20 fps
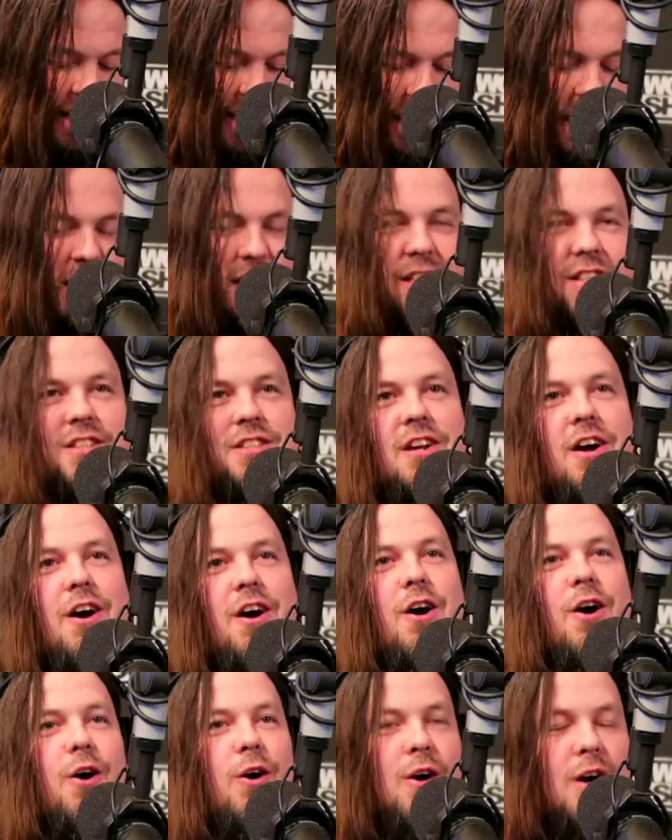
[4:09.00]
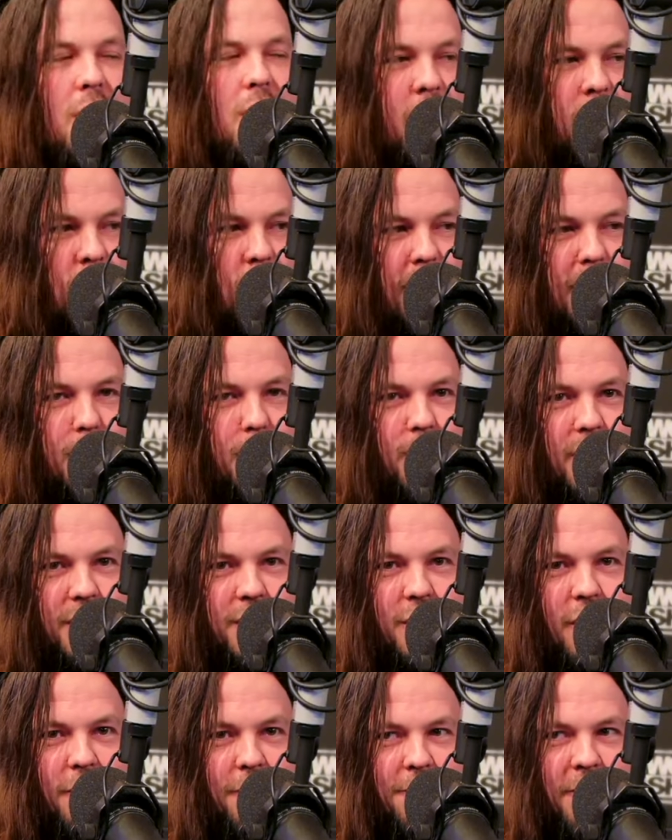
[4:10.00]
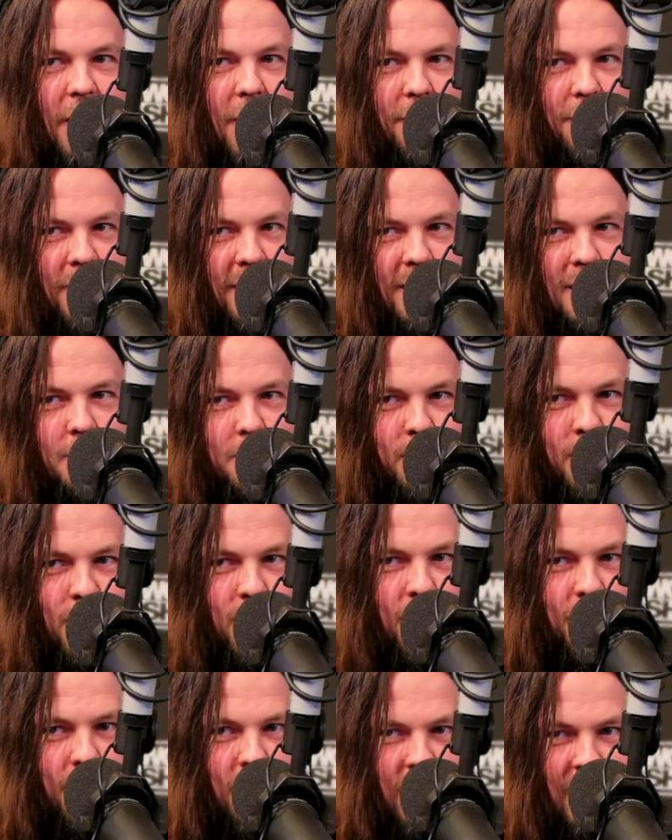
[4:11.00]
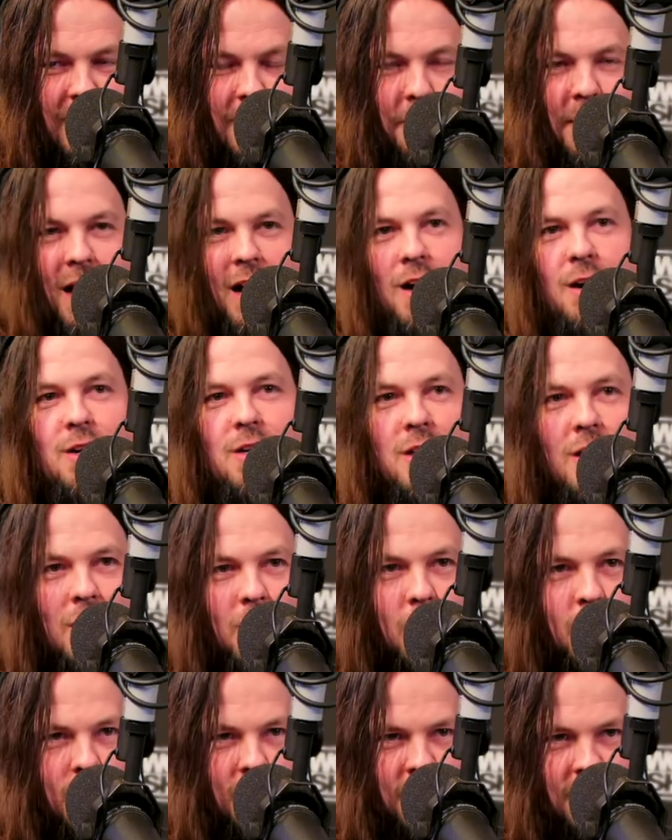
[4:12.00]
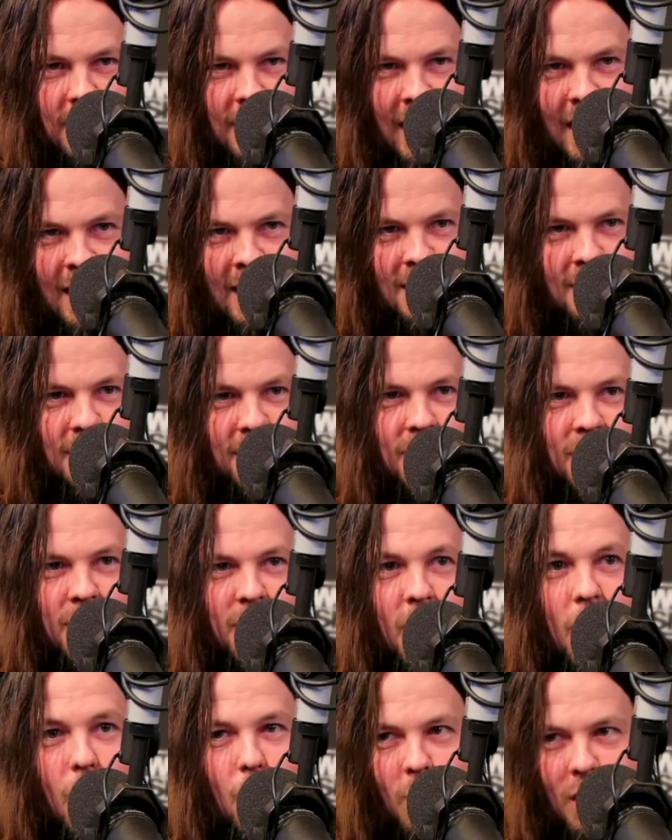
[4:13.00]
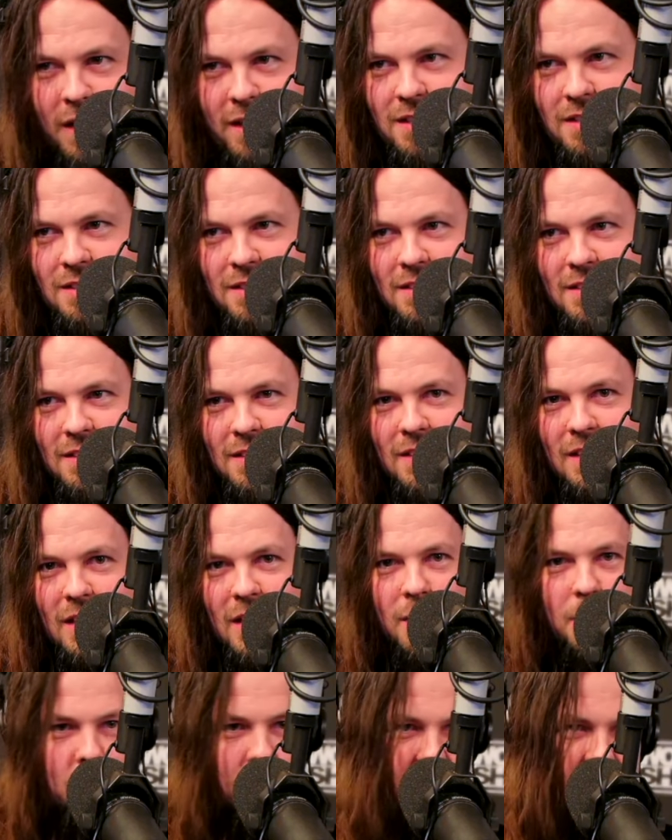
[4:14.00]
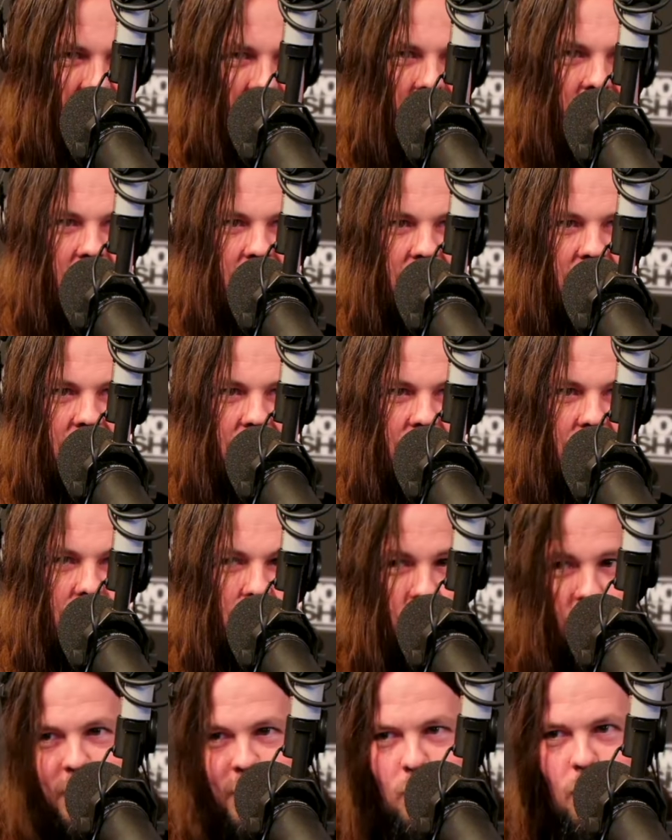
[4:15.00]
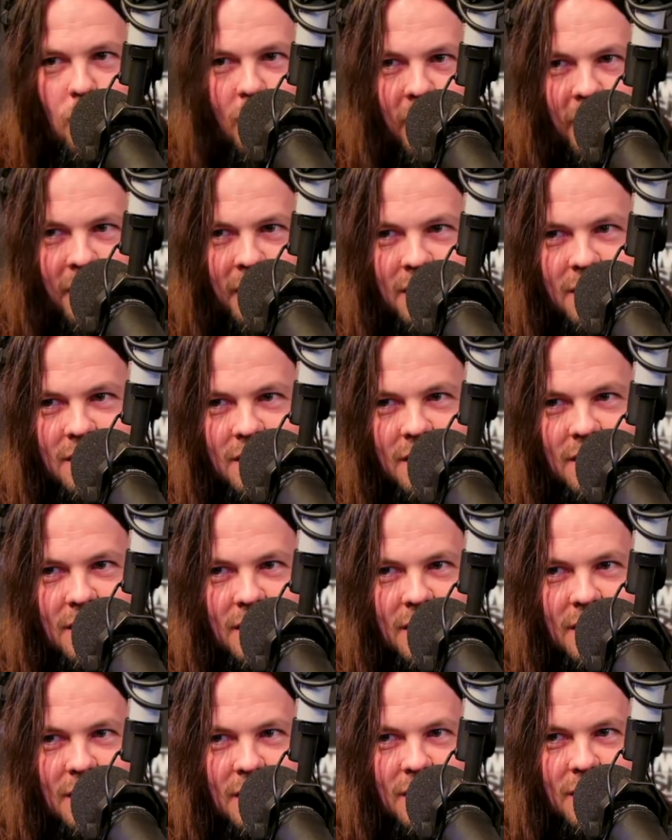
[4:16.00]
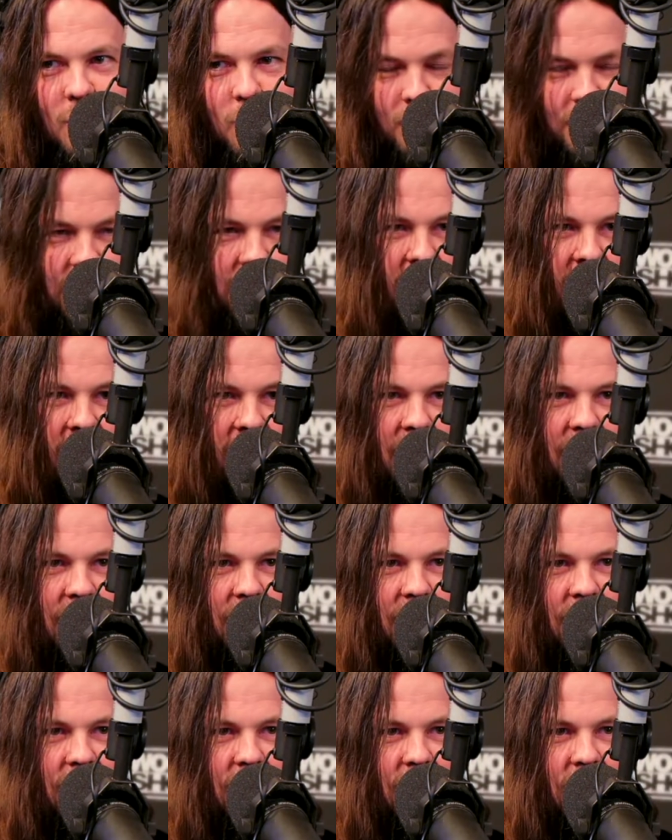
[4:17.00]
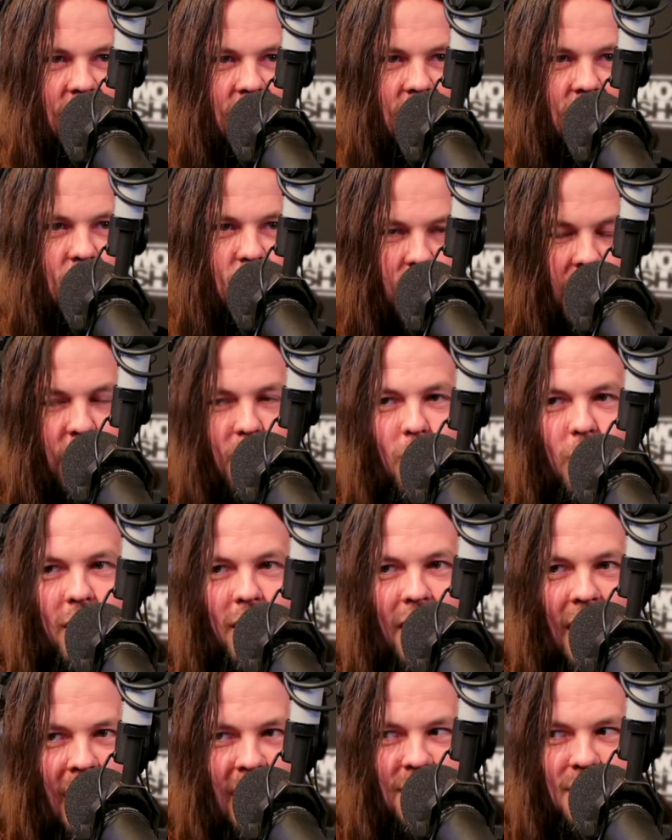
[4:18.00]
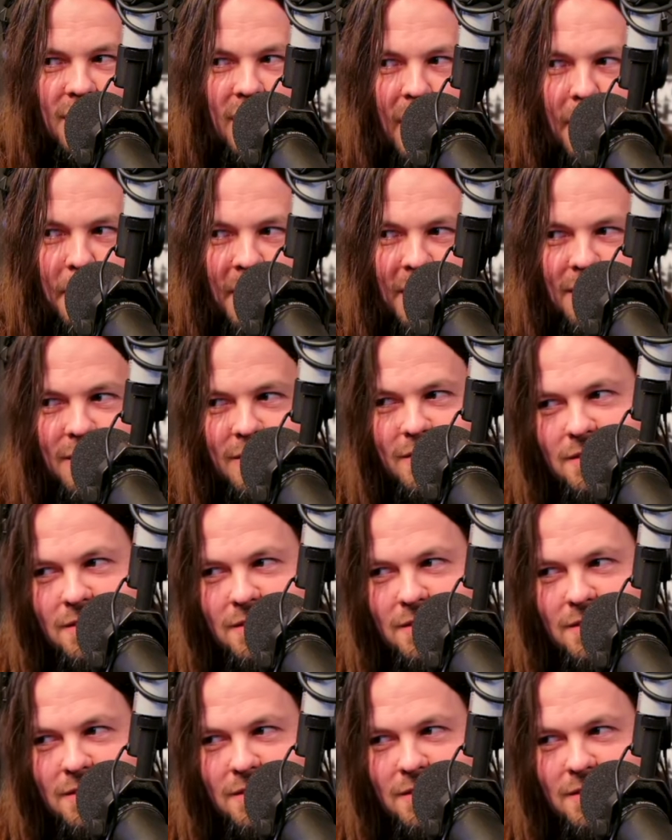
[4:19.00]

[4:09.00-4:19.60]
Yep. So, who on the Woody Show fell for this beautiful email? Was it A, no one, B, Gregory, or C, Gregory and Sammy?